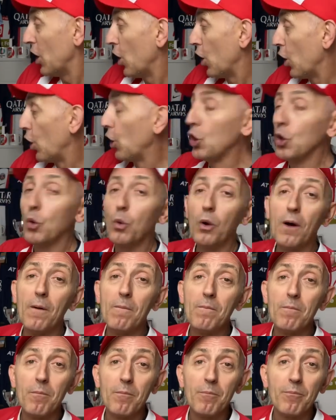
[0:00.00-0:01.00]
who
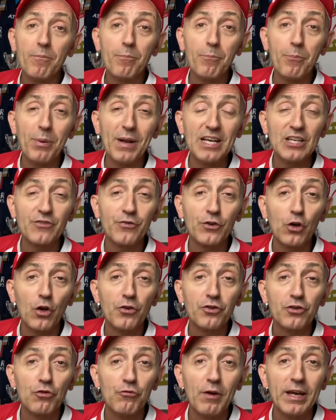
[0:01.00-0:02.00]
plays for
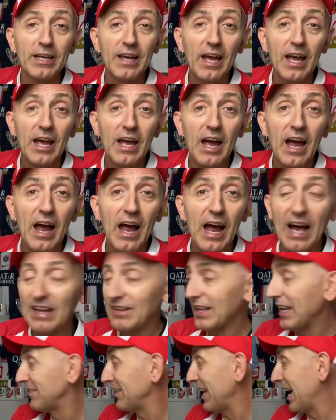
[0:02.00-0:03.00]
Costa Rica
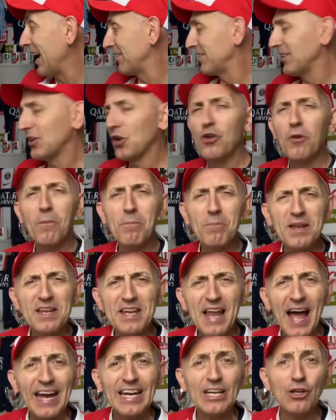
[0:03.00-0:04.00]
as the number
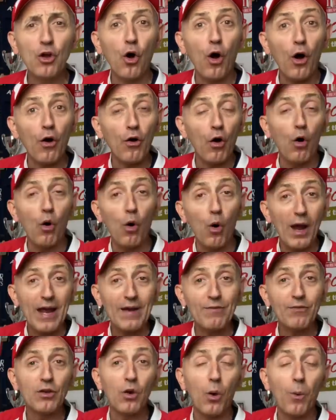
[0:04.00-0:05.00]
9, or
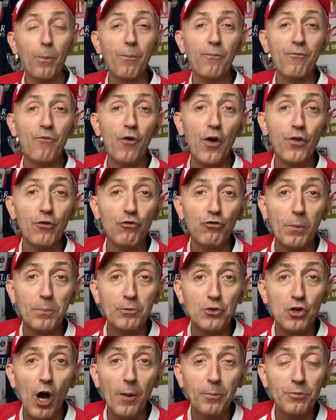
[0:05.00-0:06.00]
even up further
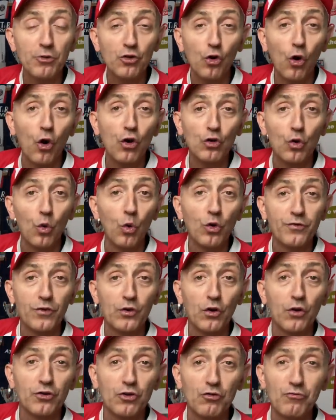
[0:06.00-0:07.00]
up top, scored goals for
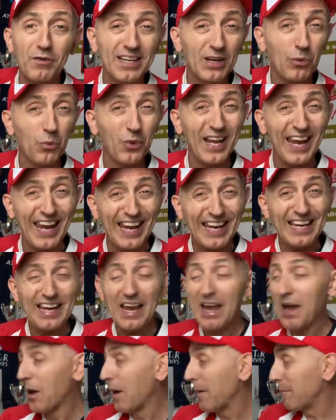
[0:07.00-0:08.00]
Costa Rica. Will
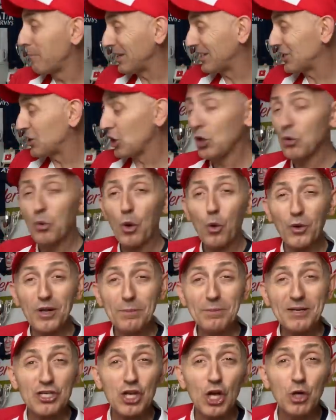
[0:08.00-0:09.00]
it be
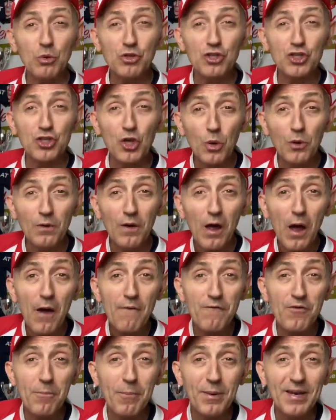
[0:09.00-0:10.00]
too soon
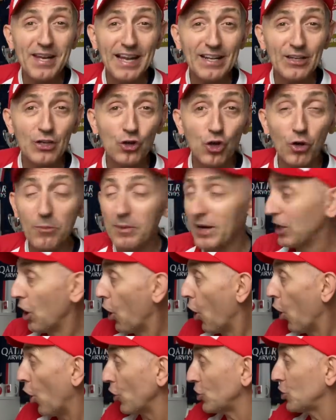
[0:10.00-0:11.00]
for Bennett to come in?
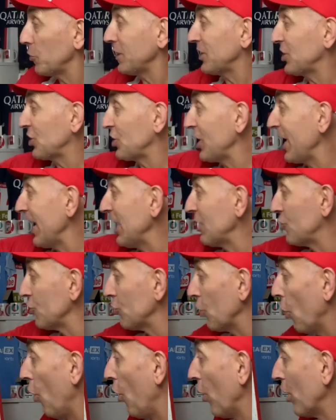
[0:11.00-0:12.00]
Or do we change
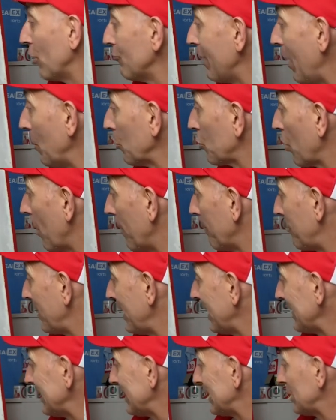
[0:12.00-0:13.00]
it all around
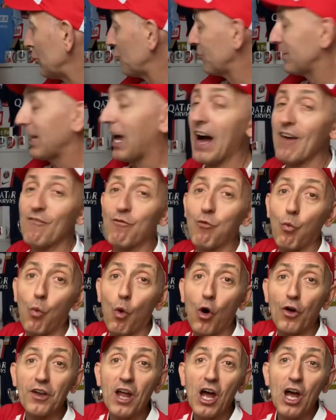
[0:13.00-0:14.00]
completely just to have
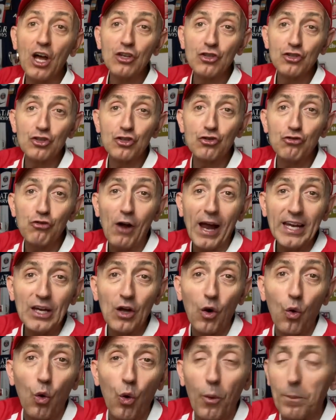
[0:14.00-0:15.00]
one
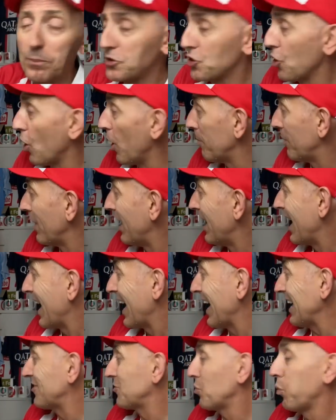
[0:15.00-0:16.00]
striker up top?
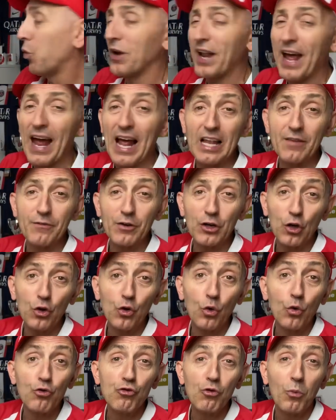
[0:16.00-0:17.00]
It's one hell of a
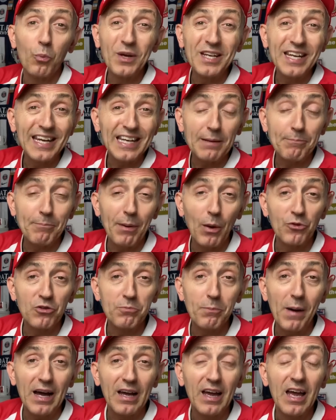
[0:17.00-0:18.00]
conundrum. We need to bounce
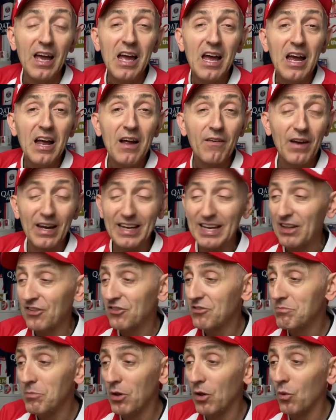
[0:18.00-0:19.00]
back
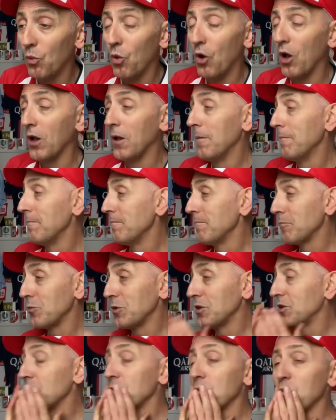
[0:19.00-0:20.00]
against Millwall.
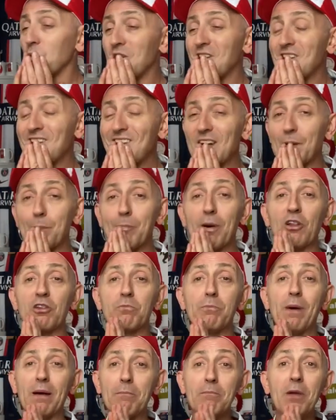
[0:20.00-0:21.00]
We need to bounce
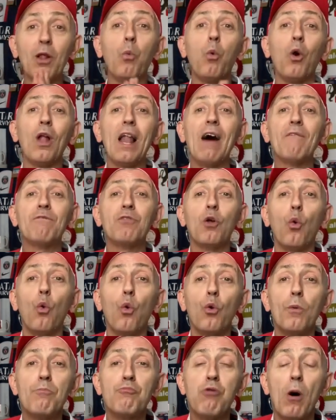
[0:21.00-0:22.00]
back. Millwall have their
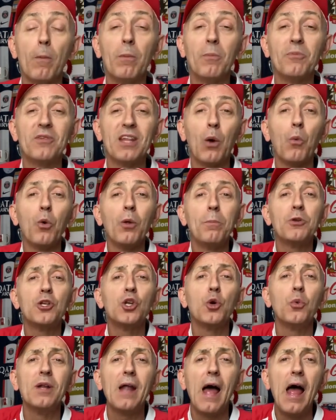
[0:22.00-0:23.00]
own problems. Now, we'll be
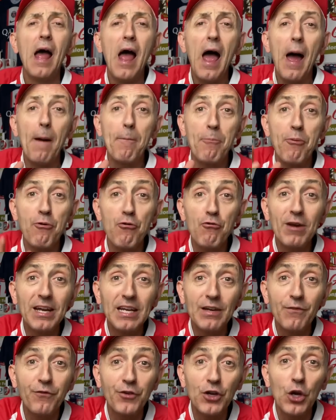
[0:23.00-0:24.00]
doing a
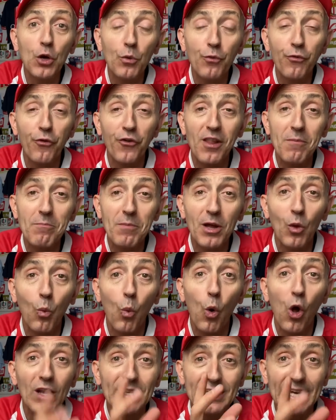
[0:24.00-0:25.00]
preview for the
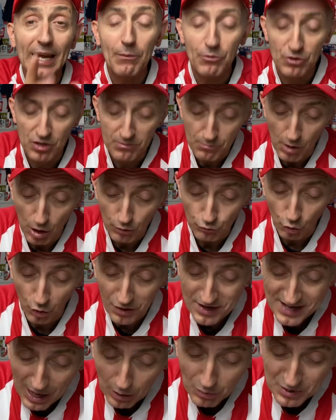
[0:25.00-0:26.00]
Millwall game tomorrow.
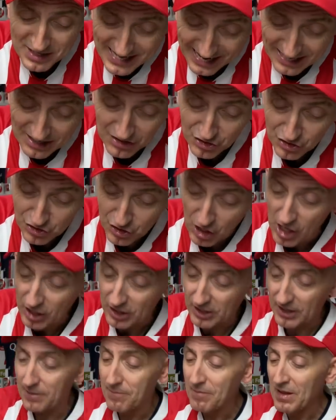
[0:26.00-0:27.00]
Now, Dennis
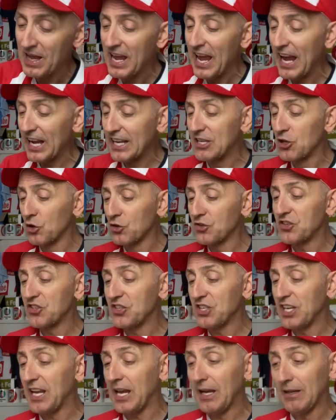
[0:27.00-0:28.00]
Cirkin, it does
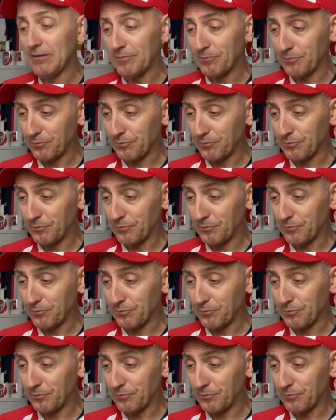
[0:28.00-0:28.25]
say